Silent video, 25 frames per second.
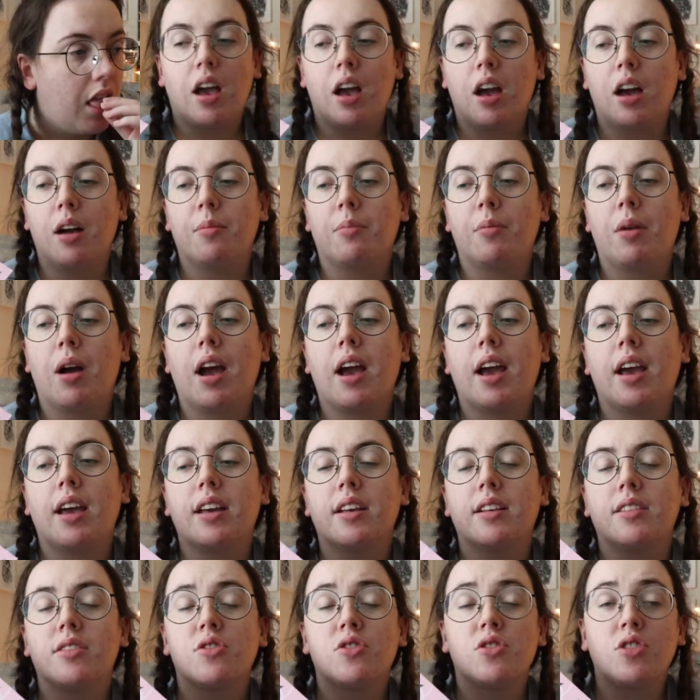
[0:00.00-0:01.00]
Um,
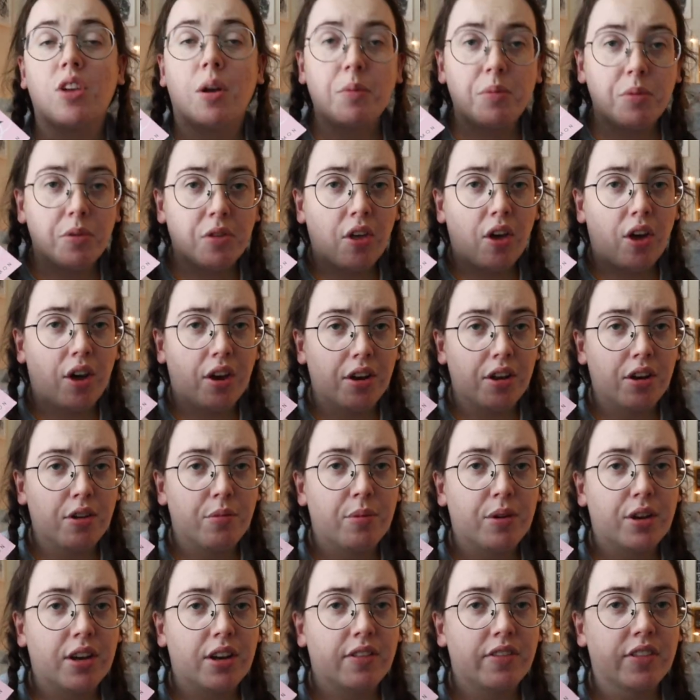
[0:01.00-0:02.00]
I stopped with the
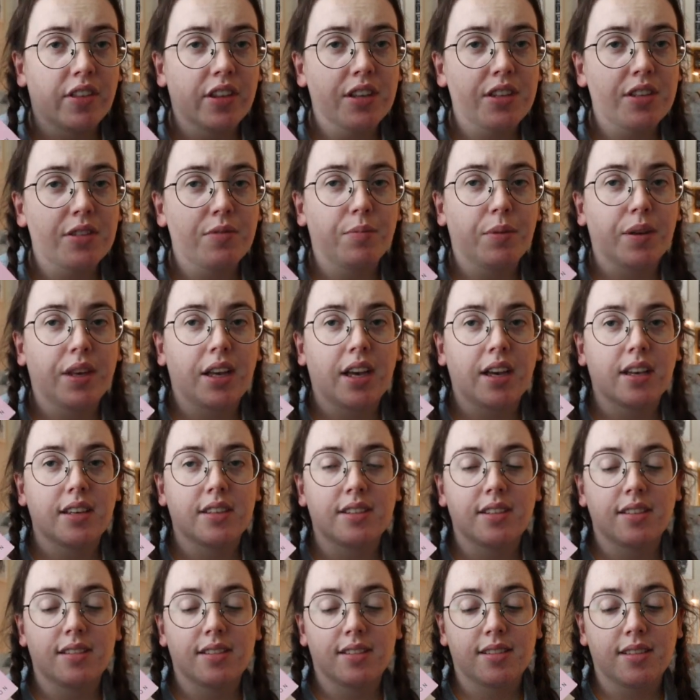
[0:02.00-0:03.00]
audiobook of this
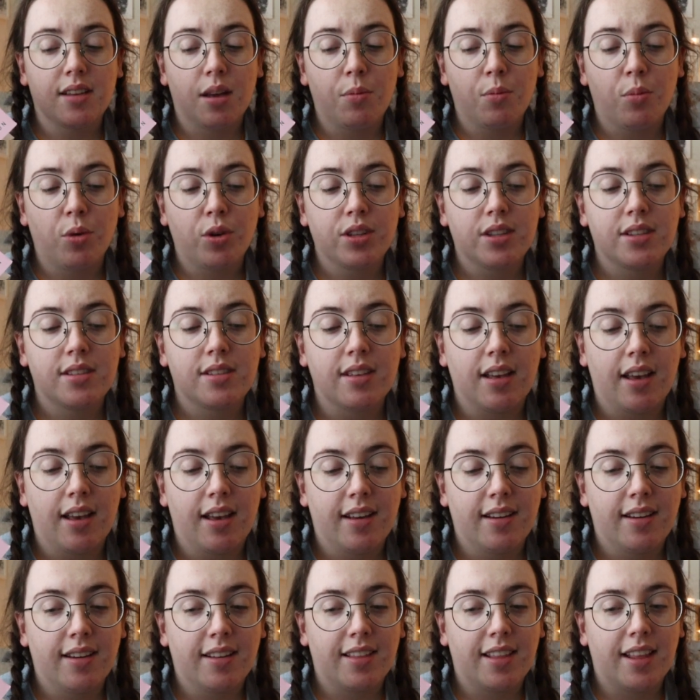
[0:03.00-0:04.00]
because someone
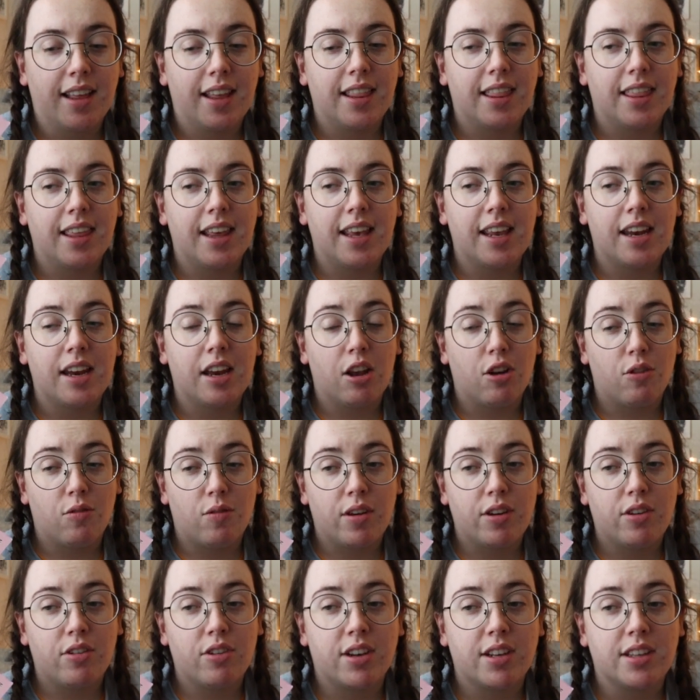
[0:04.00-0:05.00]
said that the
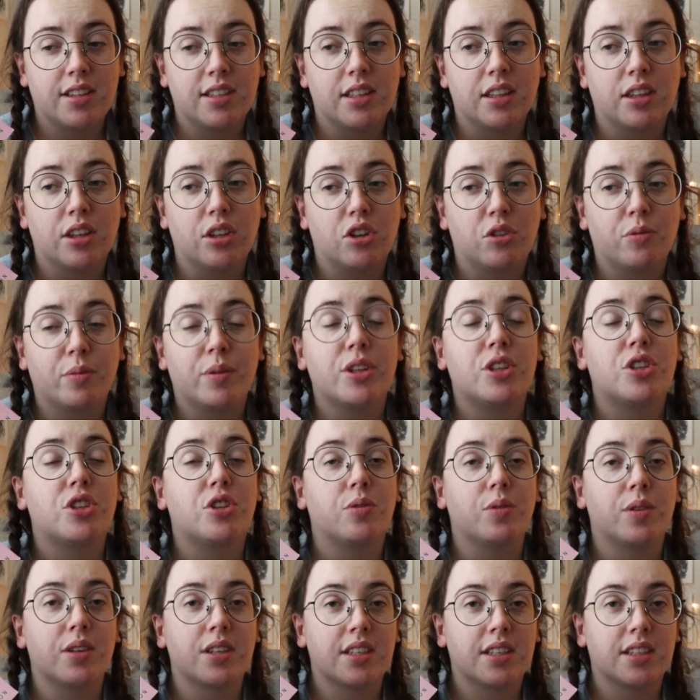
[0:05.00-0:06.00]
narrator gets a little bit
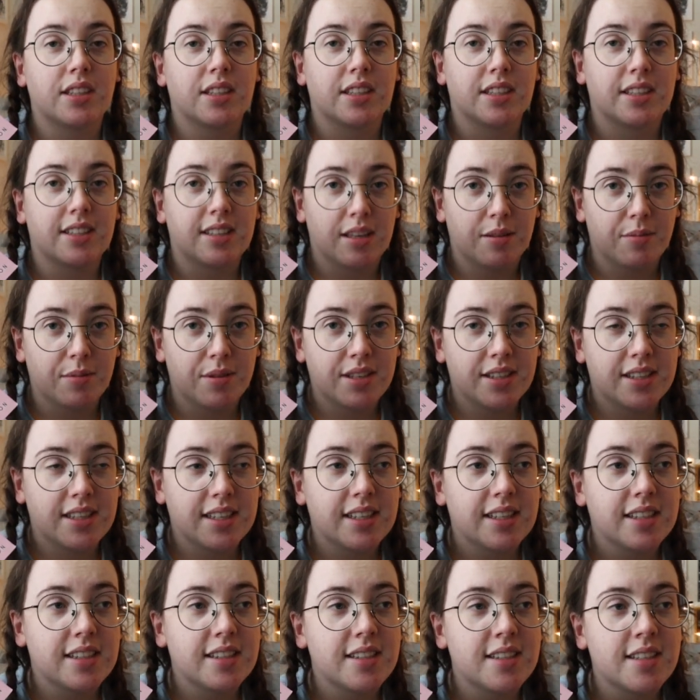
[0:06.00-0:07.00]
too into the steamy
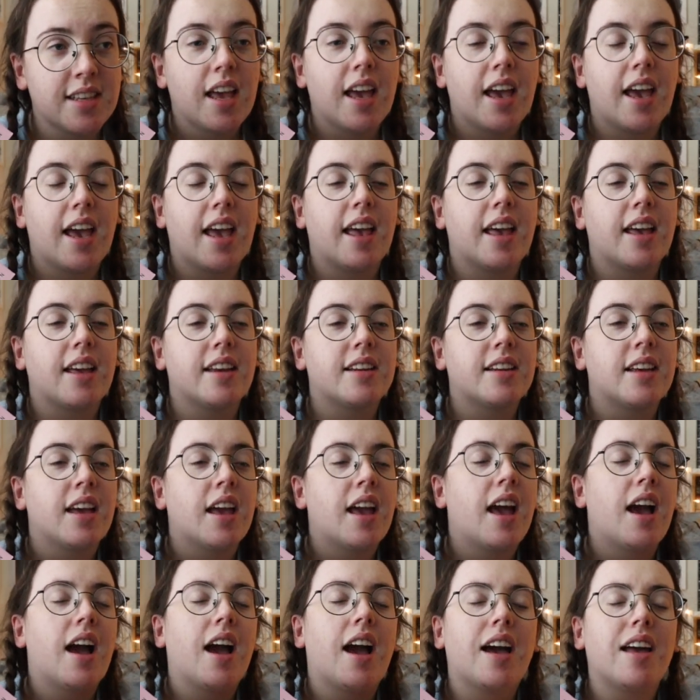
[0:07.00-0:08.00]
scenes, and
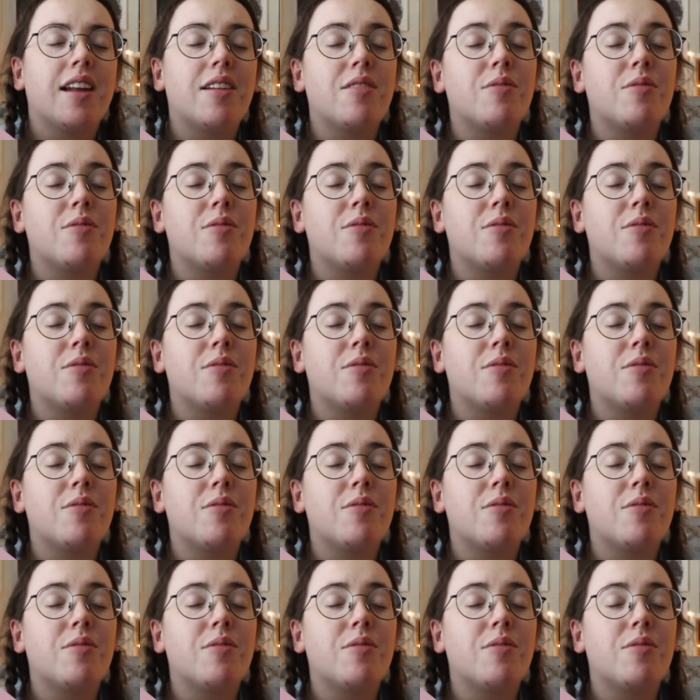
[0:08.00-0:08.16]
I